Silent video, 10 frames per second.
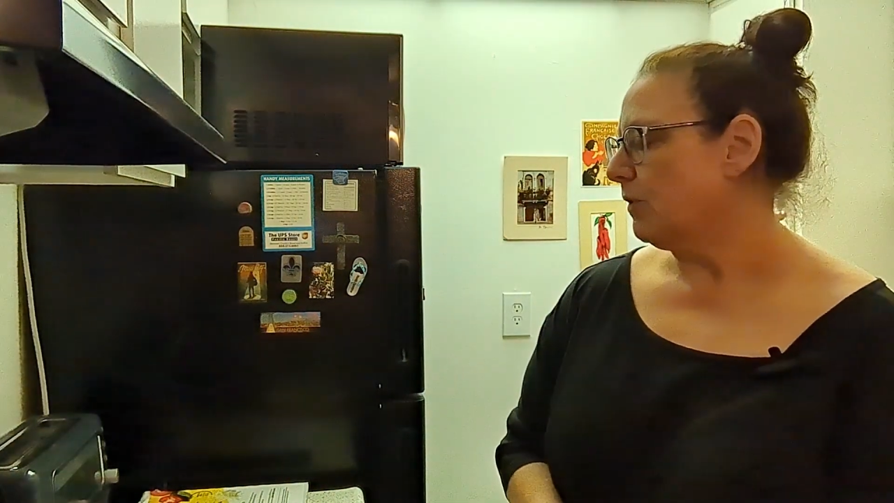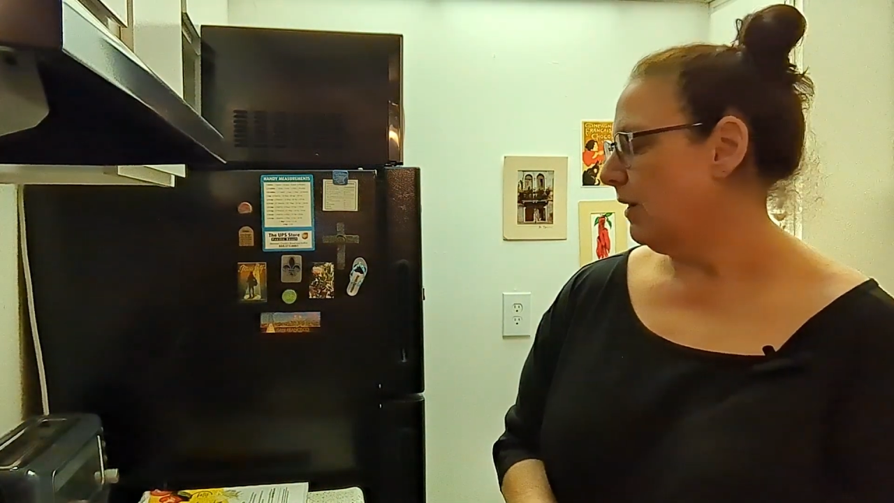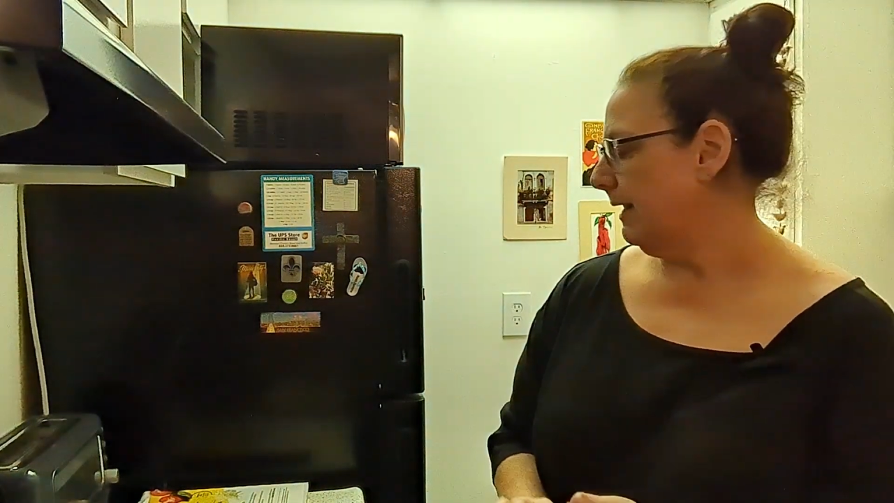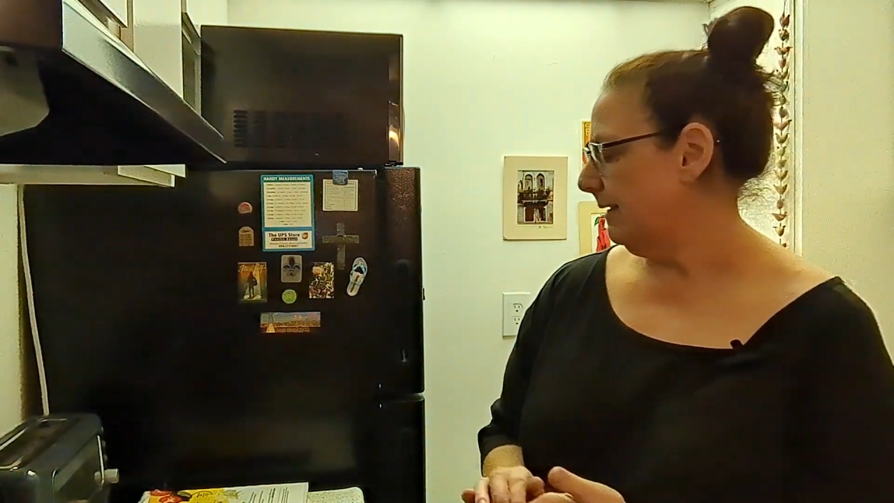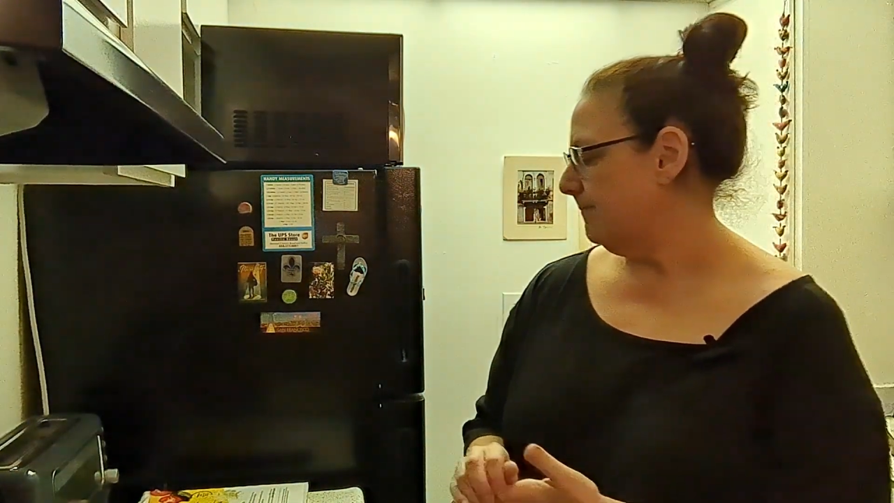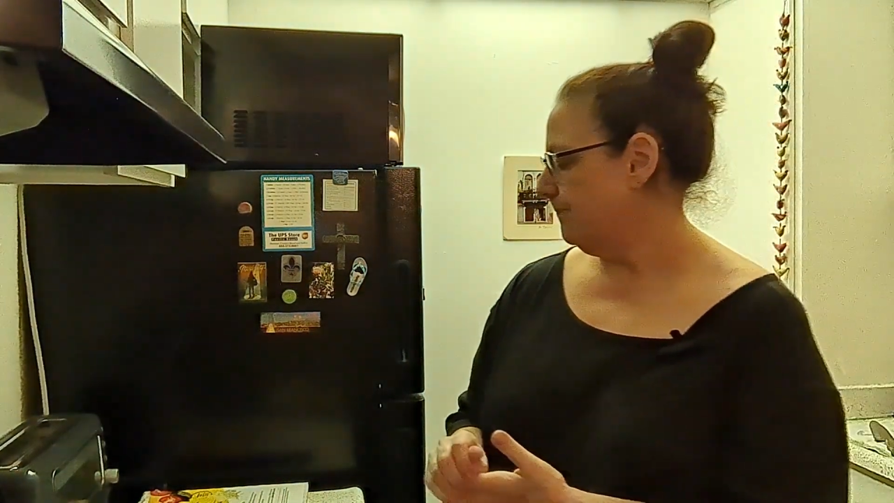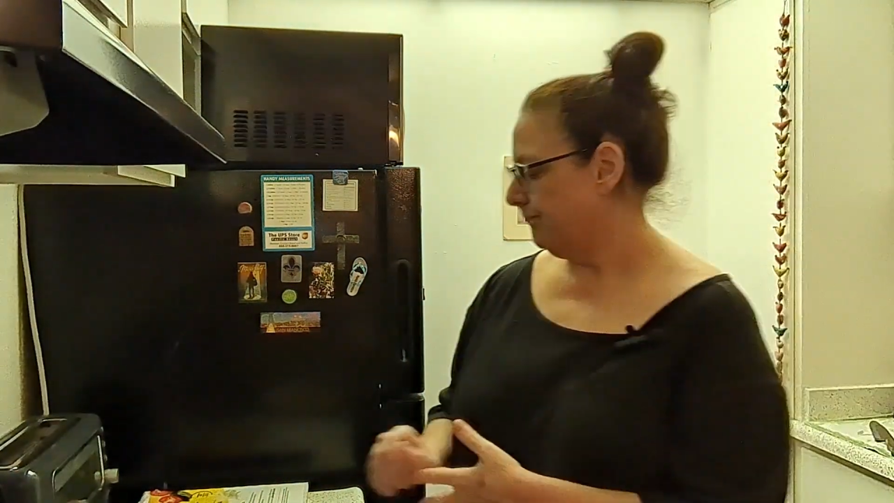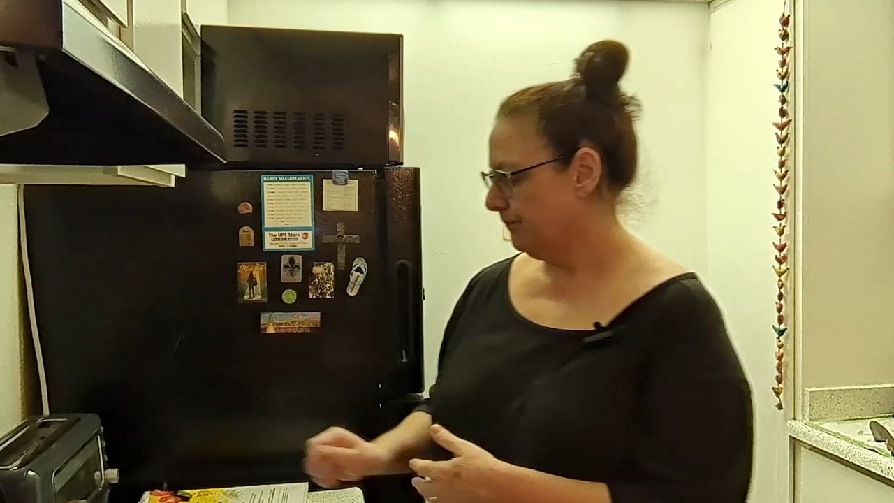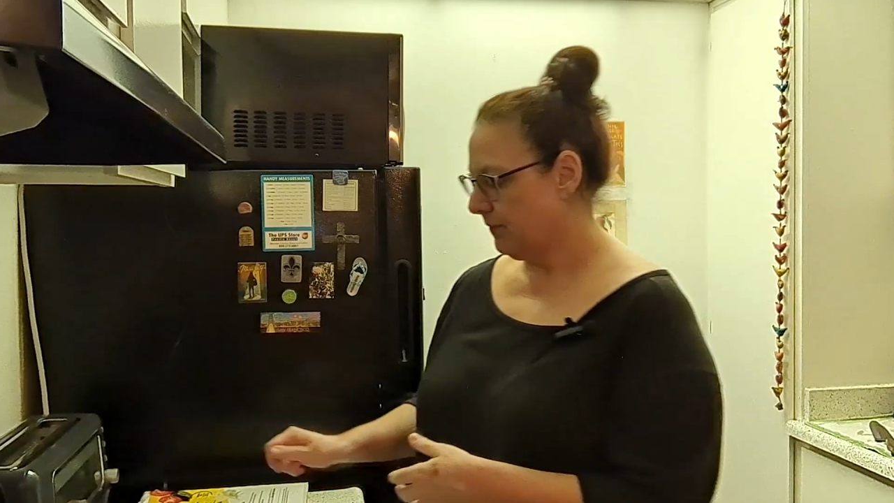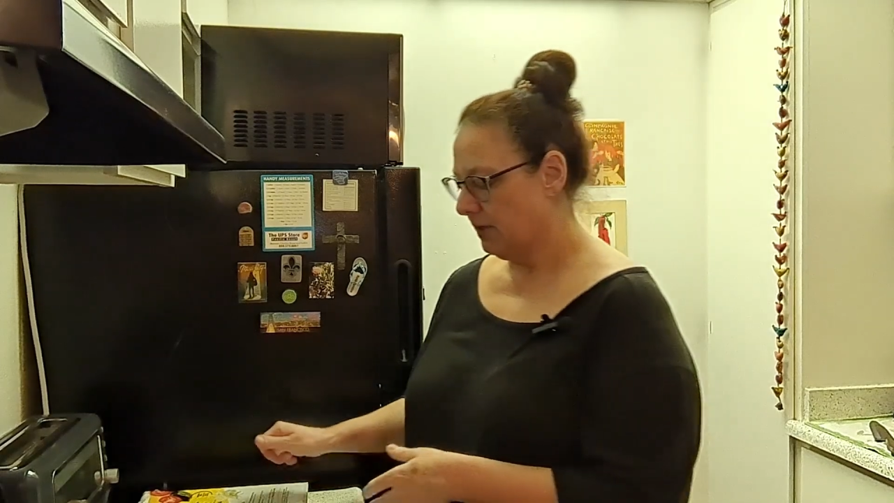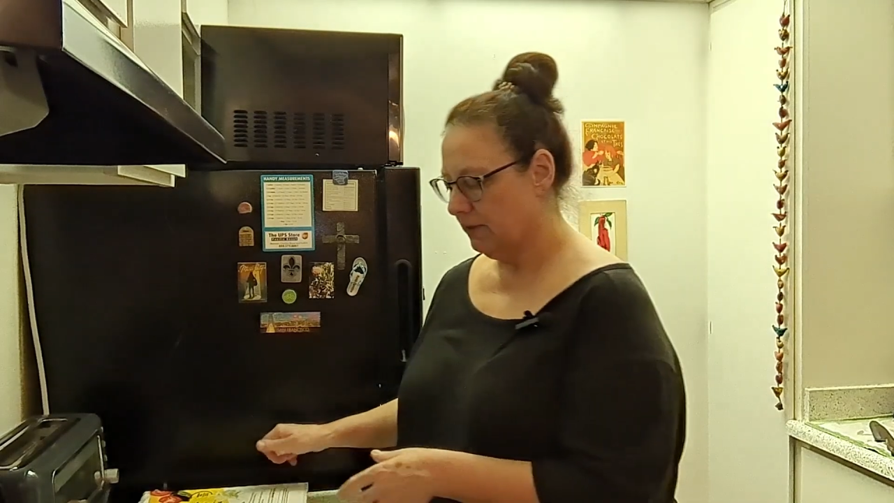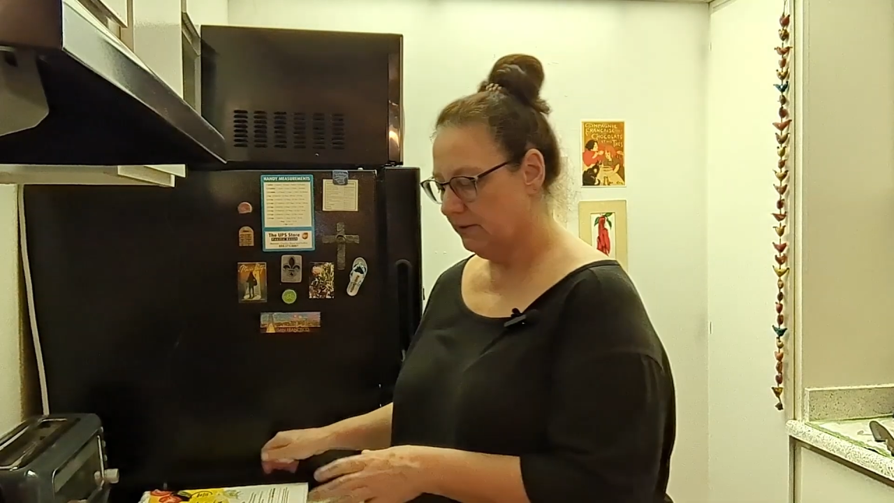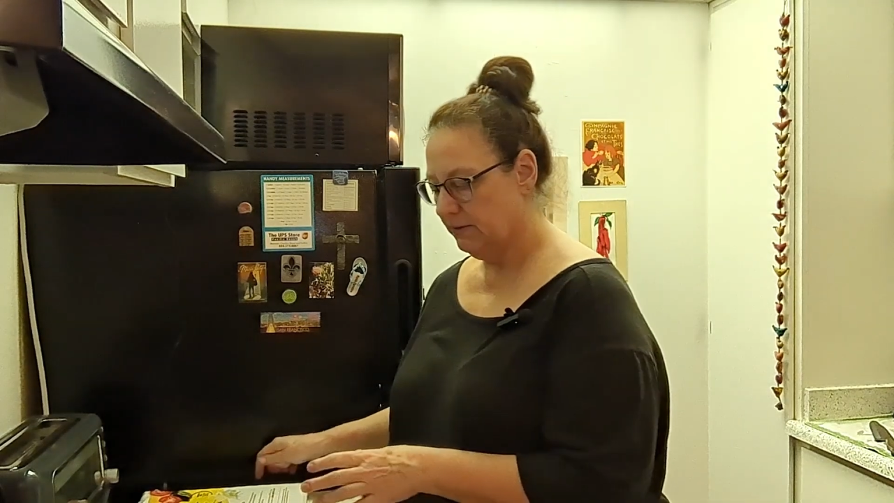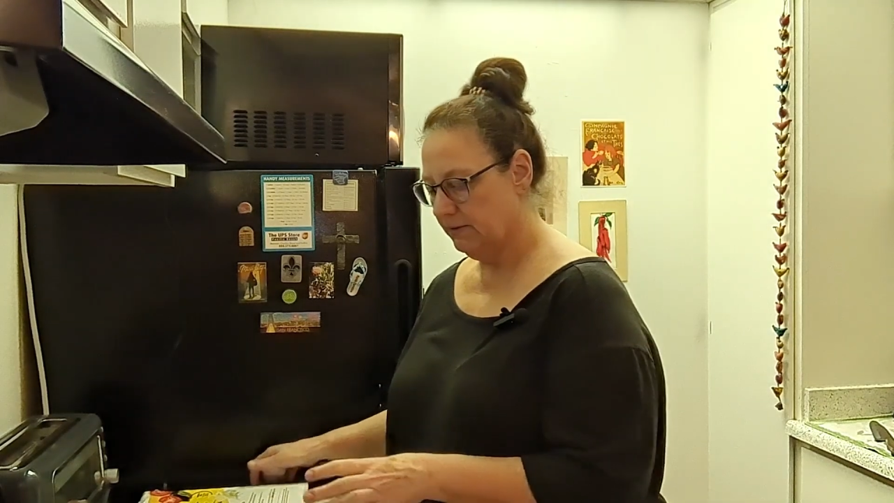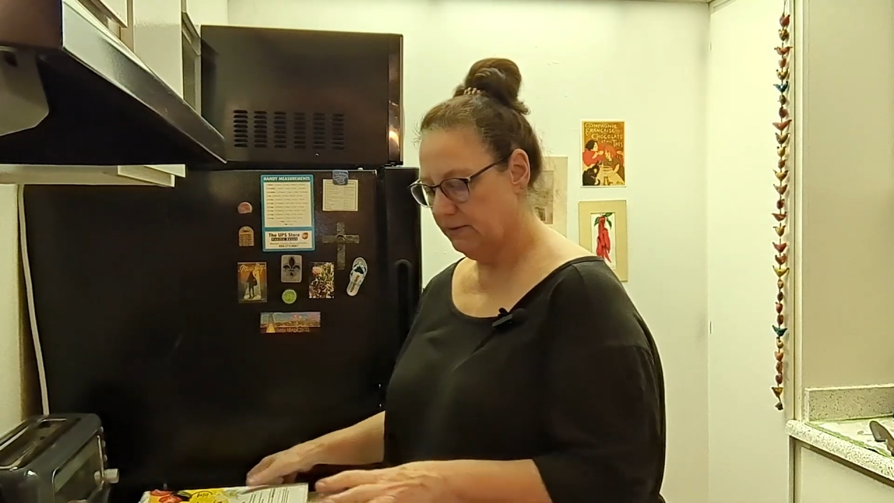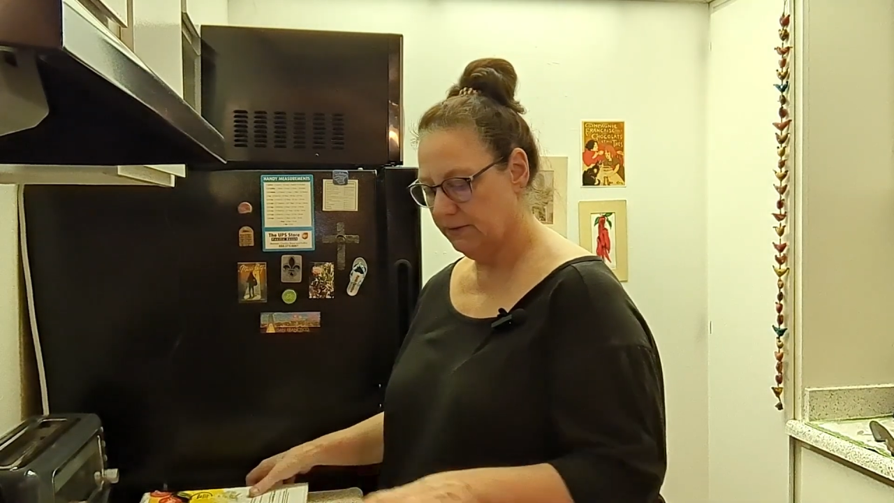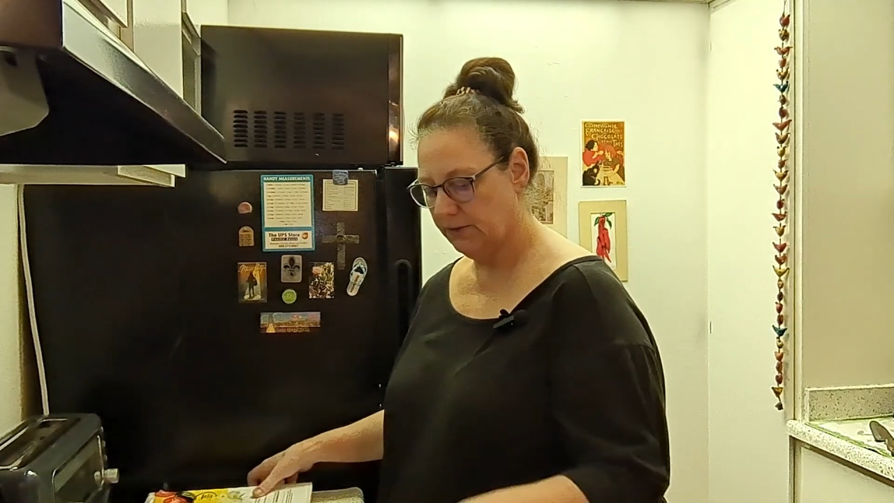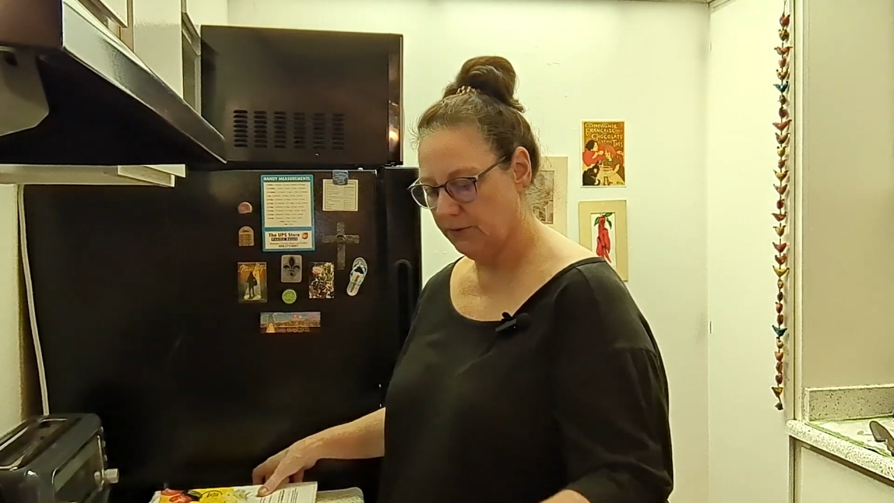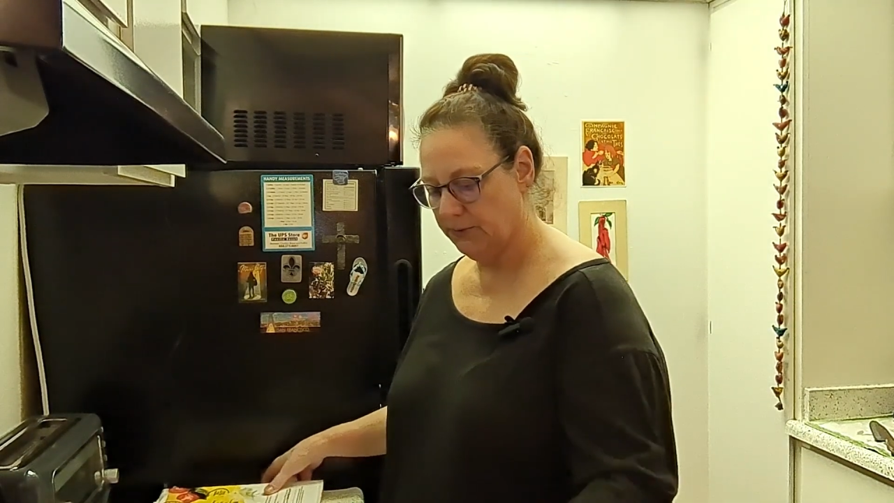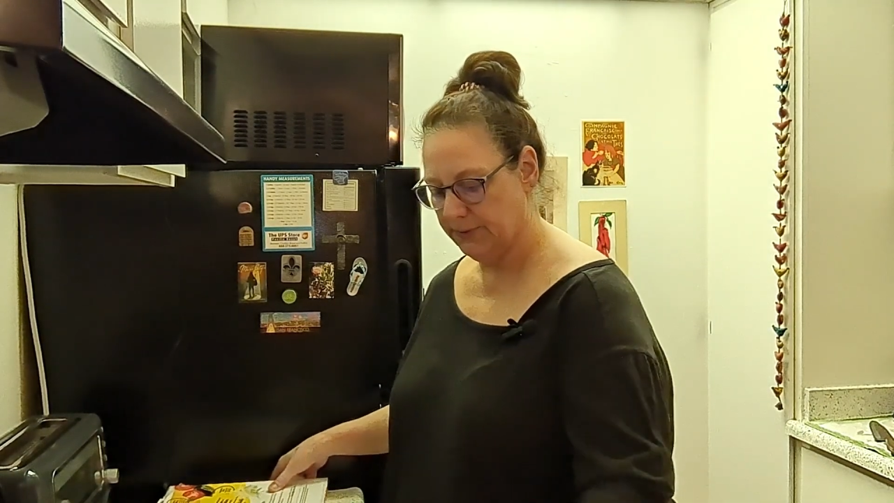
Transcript: All right, so